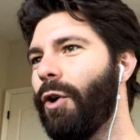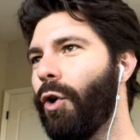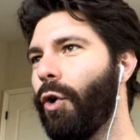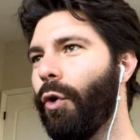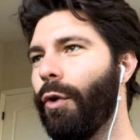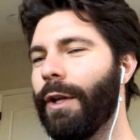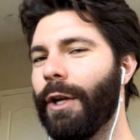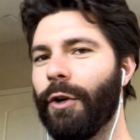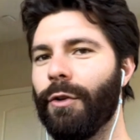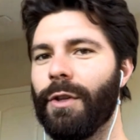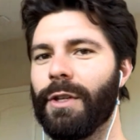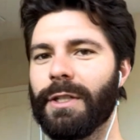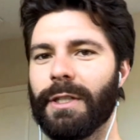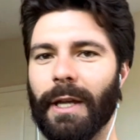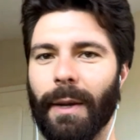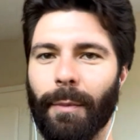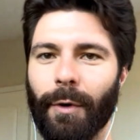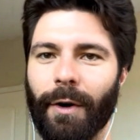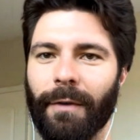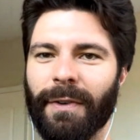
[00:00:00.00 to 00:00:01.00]
Earlier in the
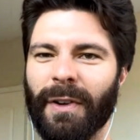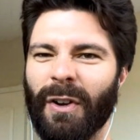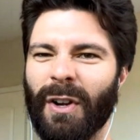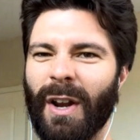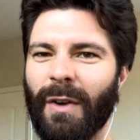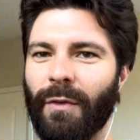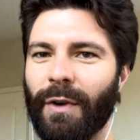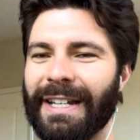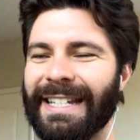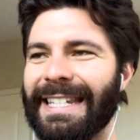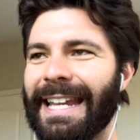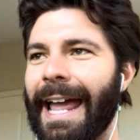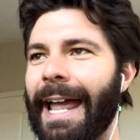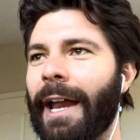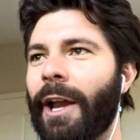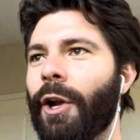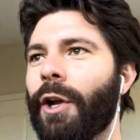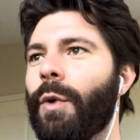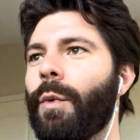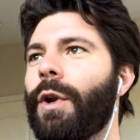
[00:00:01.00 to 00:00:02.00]
summer, if you're in every
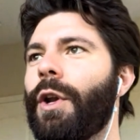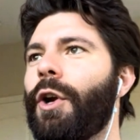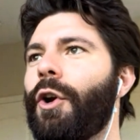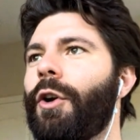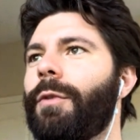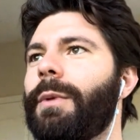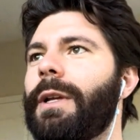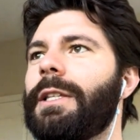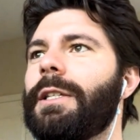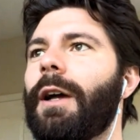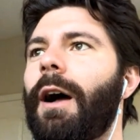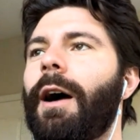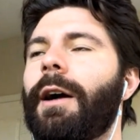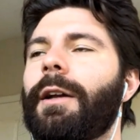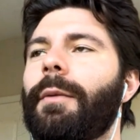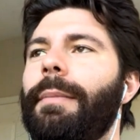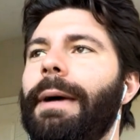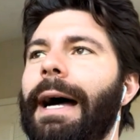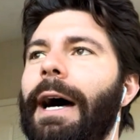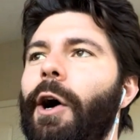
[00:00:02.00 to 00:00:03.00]
day, or you would have heard me
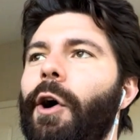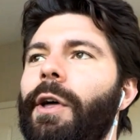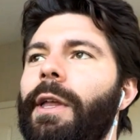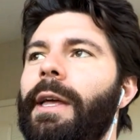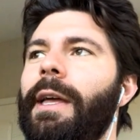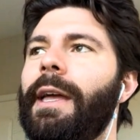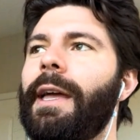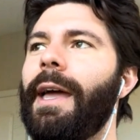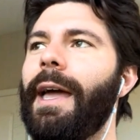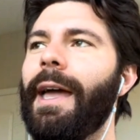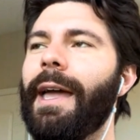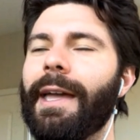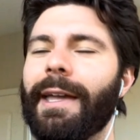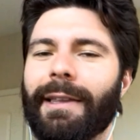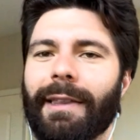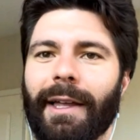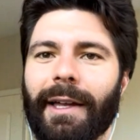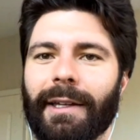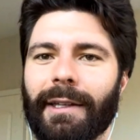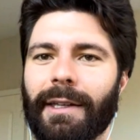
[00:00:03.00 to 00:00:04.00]
talk about,
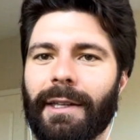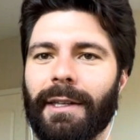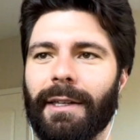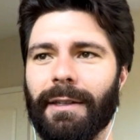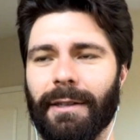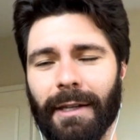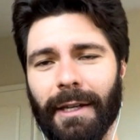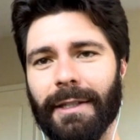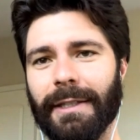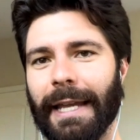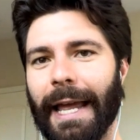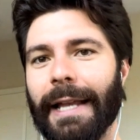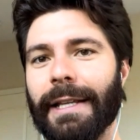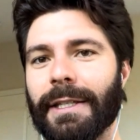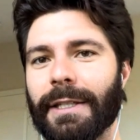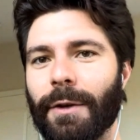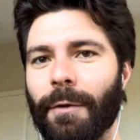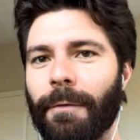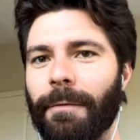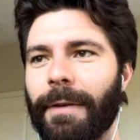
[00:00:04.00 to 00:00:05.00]
hey, like he he
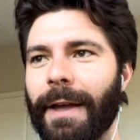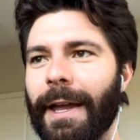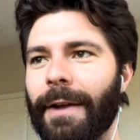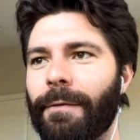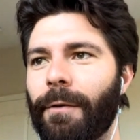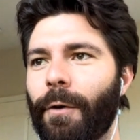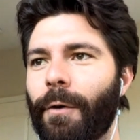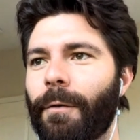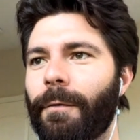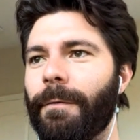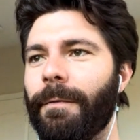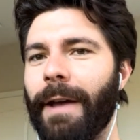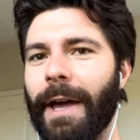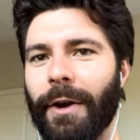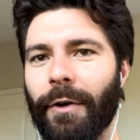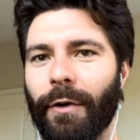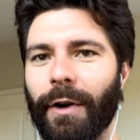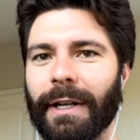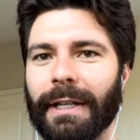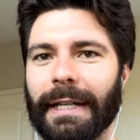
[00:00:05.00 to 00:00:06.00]
tends to favor
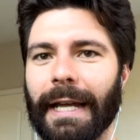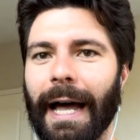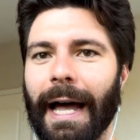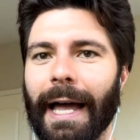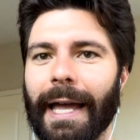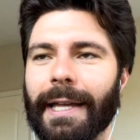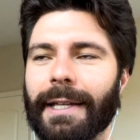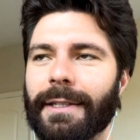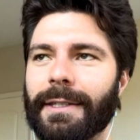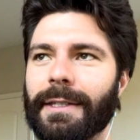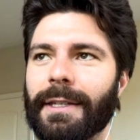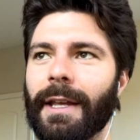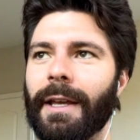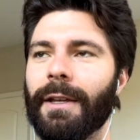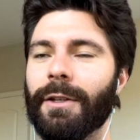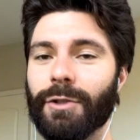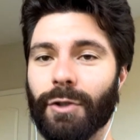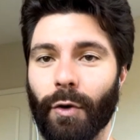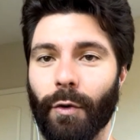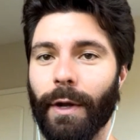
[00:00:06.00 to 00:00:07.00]
veteran guys.
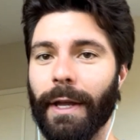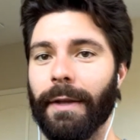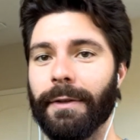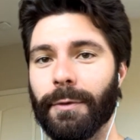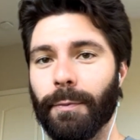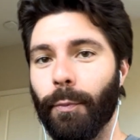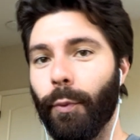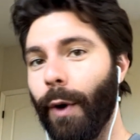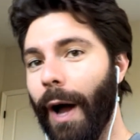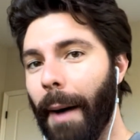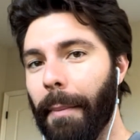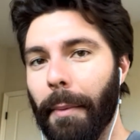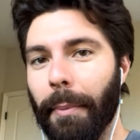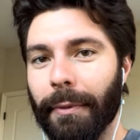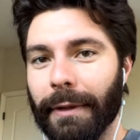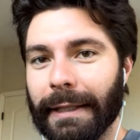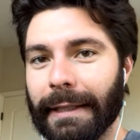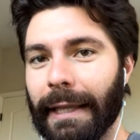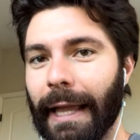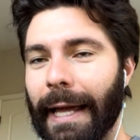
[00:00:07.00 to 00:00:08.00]
So it's
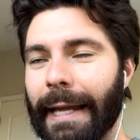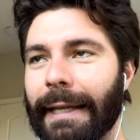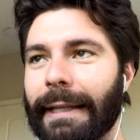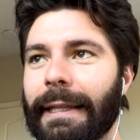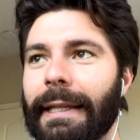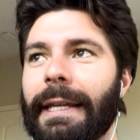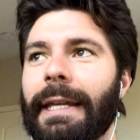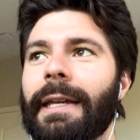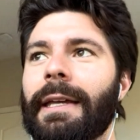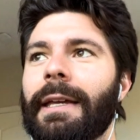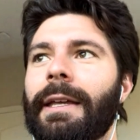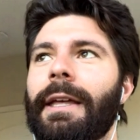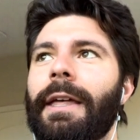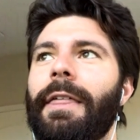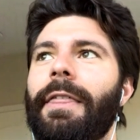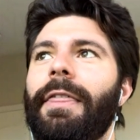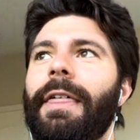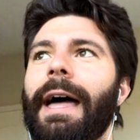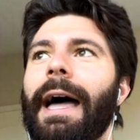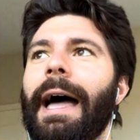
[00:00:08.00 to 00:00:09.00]
probably likely
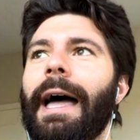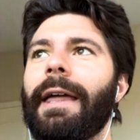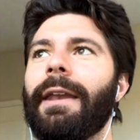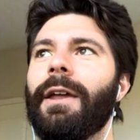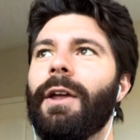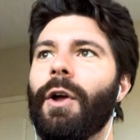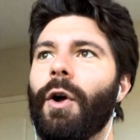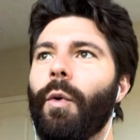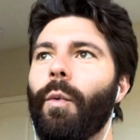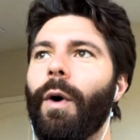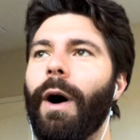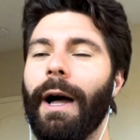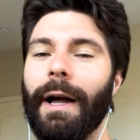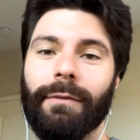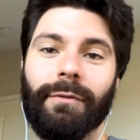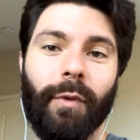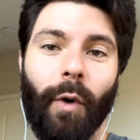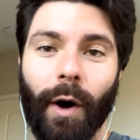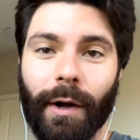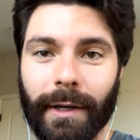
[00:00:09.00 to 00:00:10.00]
that while
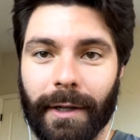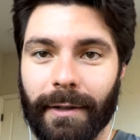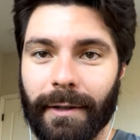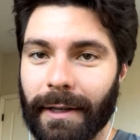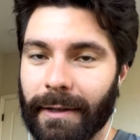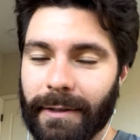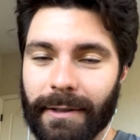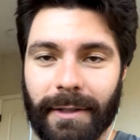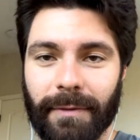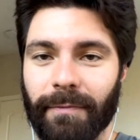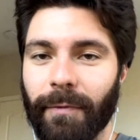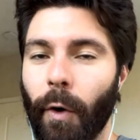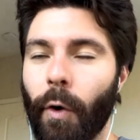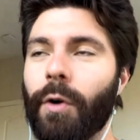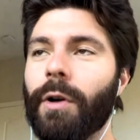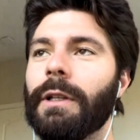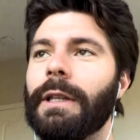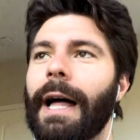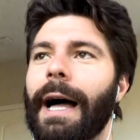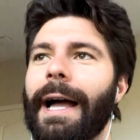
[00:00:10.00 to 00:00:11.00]
well, I've wanted and
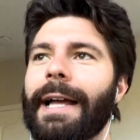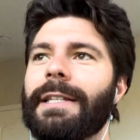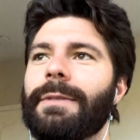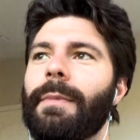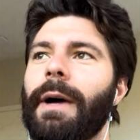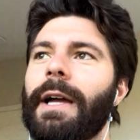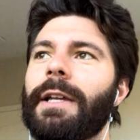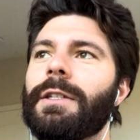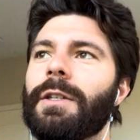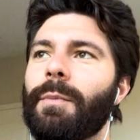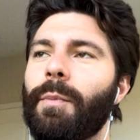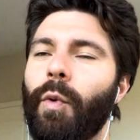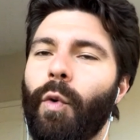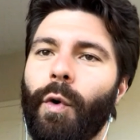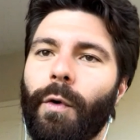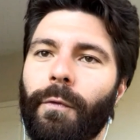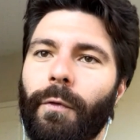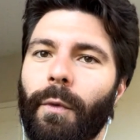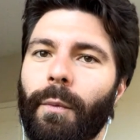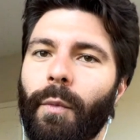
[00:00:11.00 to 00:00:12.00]
vocalized my
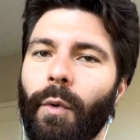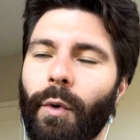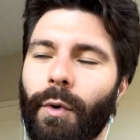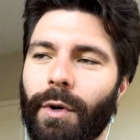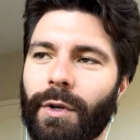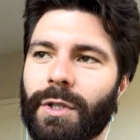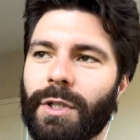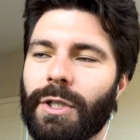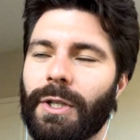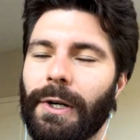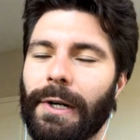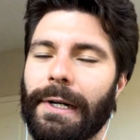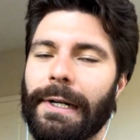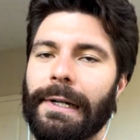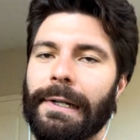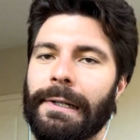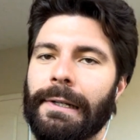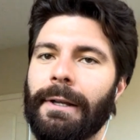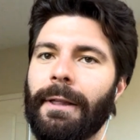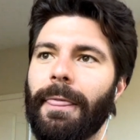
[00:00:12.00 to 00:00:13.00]
support for Moore to
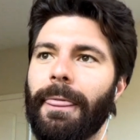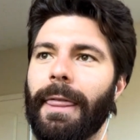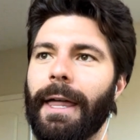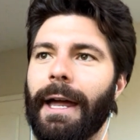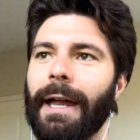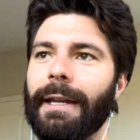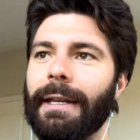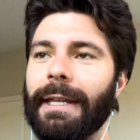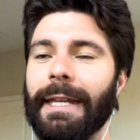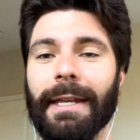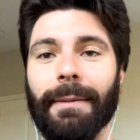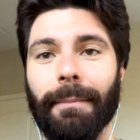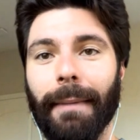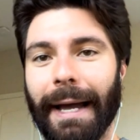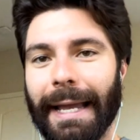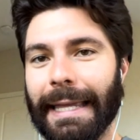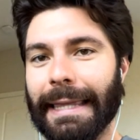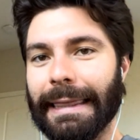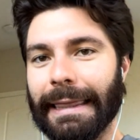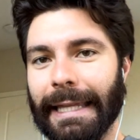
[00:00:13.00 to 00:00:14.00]
start, that he
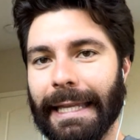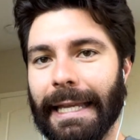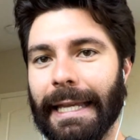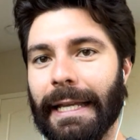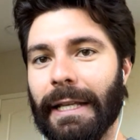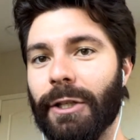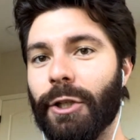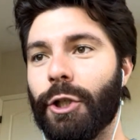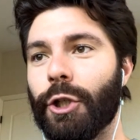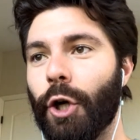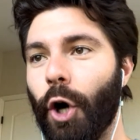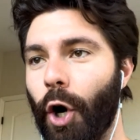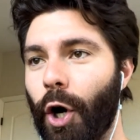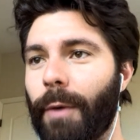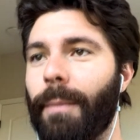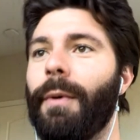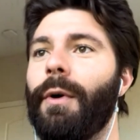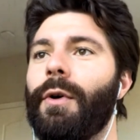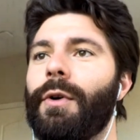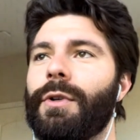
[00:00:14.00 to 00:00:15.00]
might lean
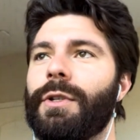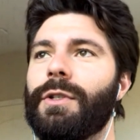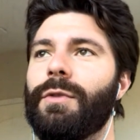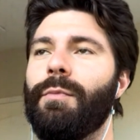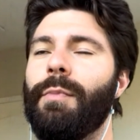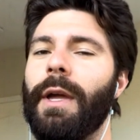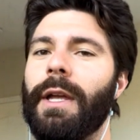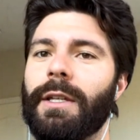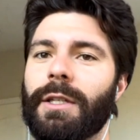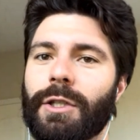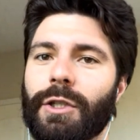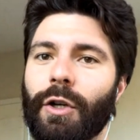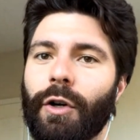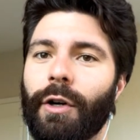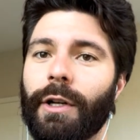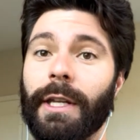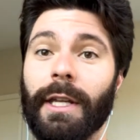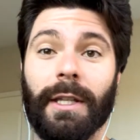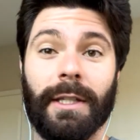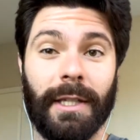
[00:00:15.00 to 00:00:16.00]
Garbers based
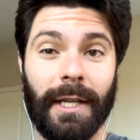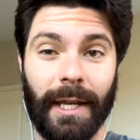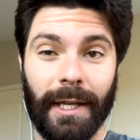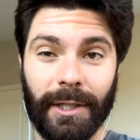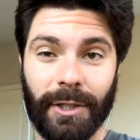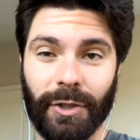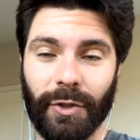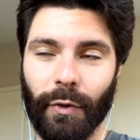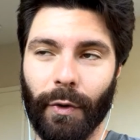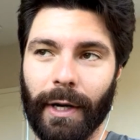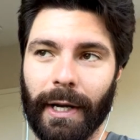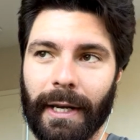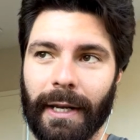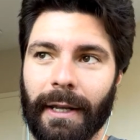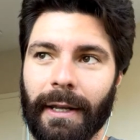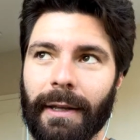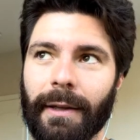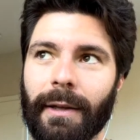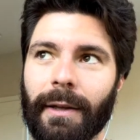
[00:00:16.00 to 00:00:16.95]
on his history.